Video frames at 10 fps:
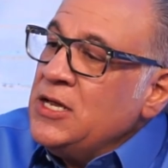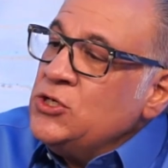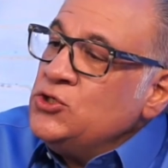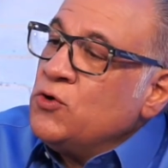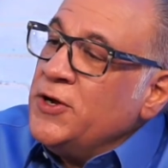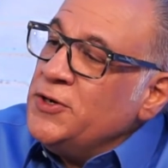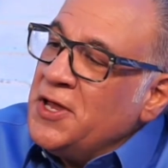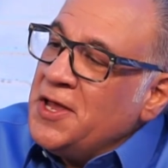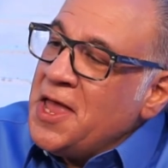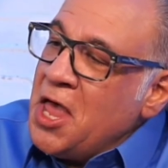trying
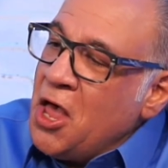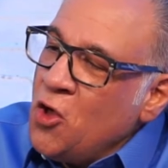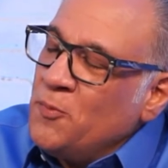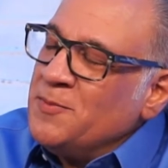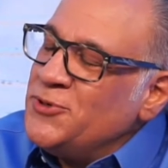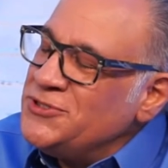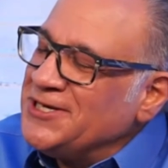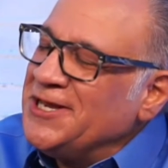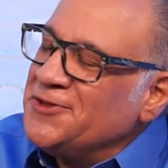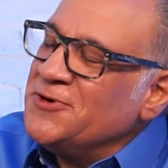to help and put
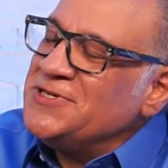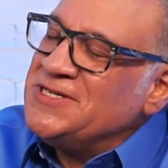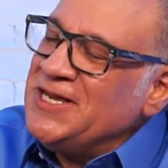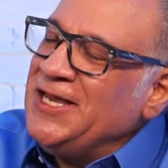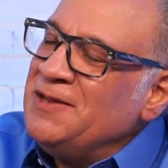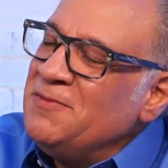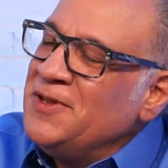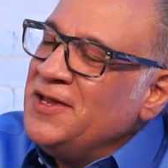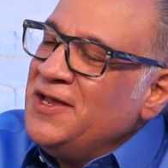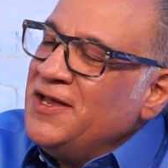together a
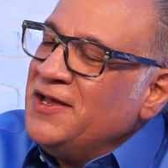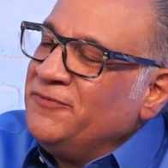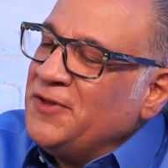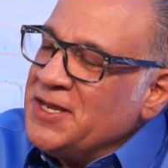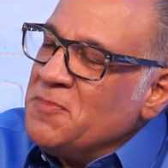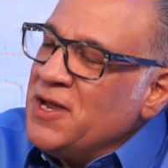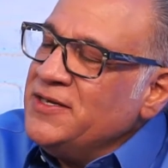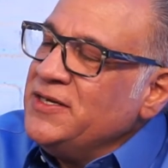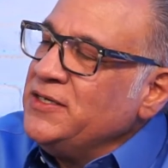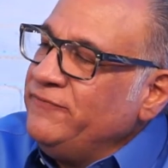team of
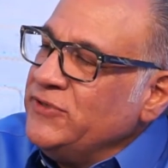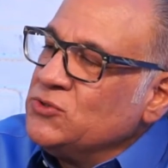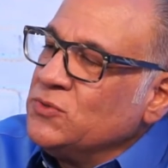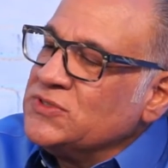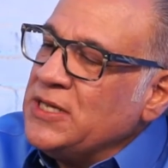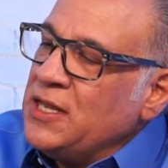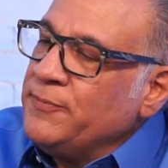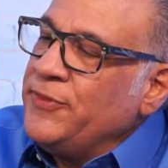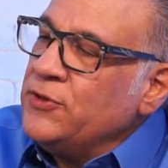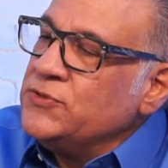like-minded individuals to
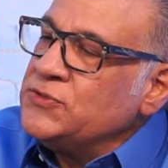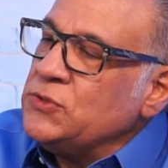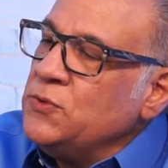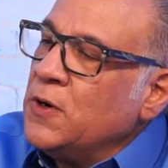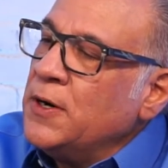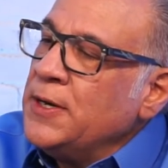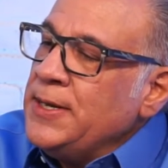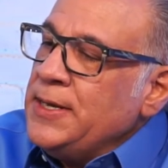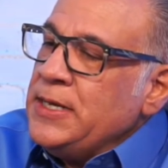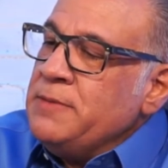help those who are
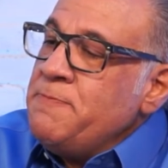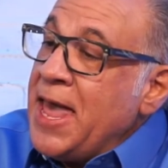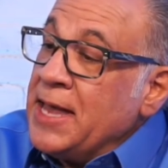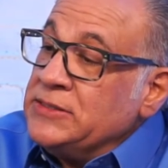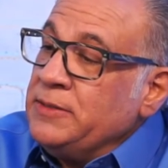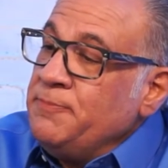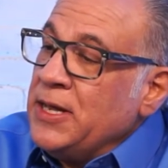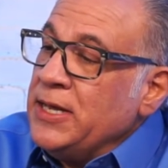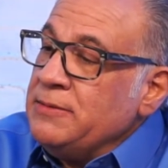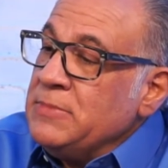impacted
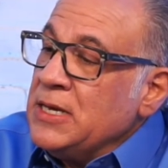by